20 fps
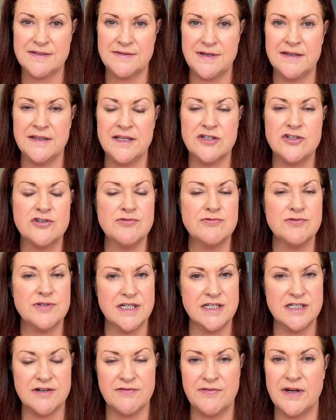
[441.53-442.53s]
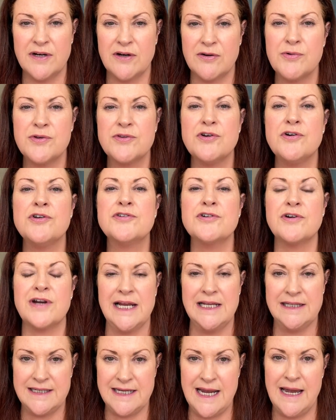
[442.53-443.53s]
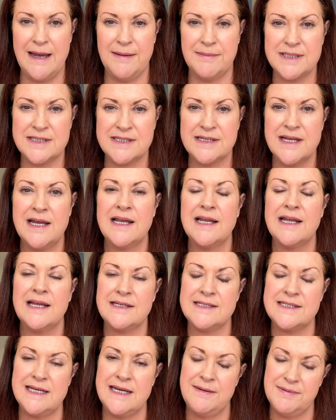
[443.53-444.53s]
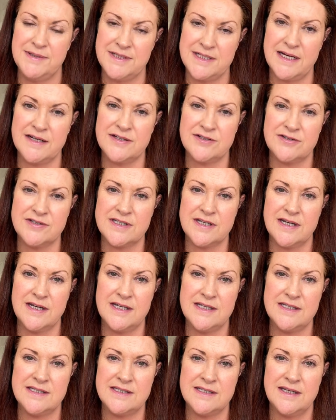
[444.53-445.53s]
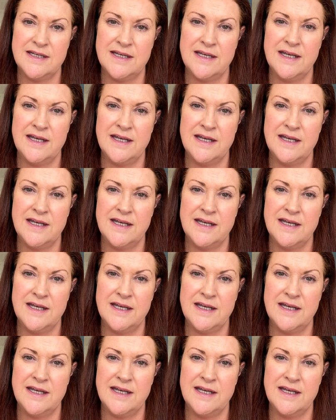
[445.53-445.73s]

and that don't interfere with other healthy habits like sleep and exercise.